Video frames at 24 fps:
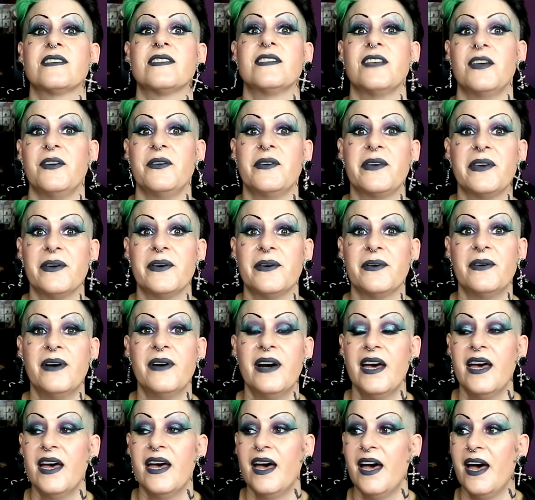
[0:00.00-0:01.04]
so cool.
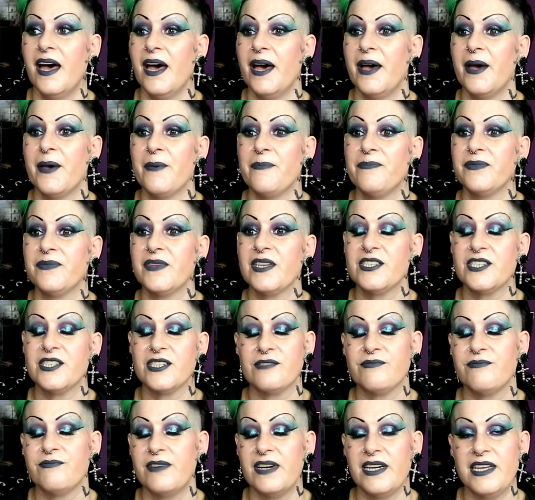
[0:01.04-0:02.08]
um, I
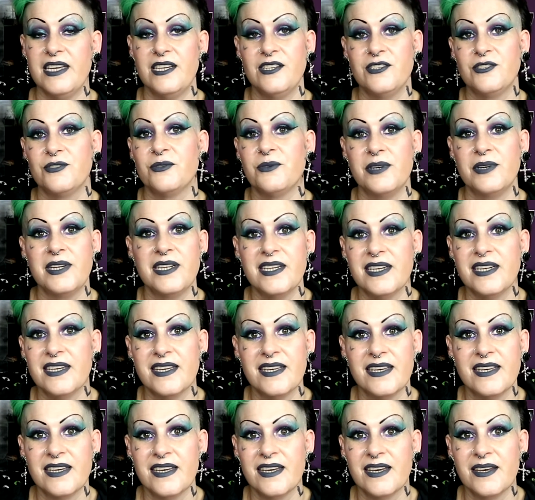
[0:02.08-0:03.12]
just really enjoyed
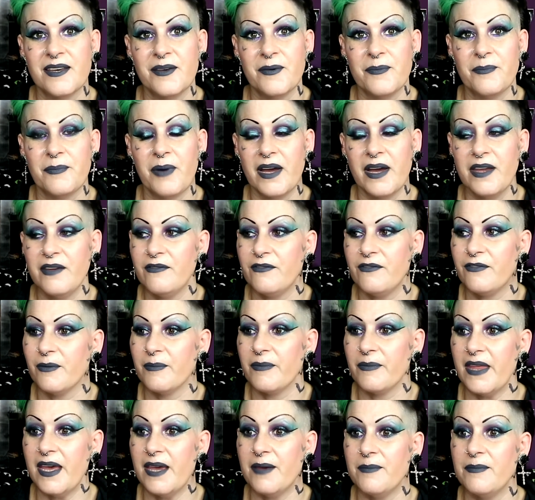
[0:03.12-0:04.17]
buying
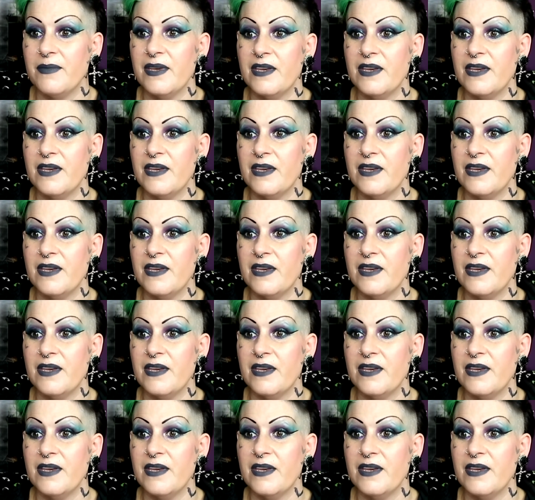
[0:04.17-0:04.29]
from them.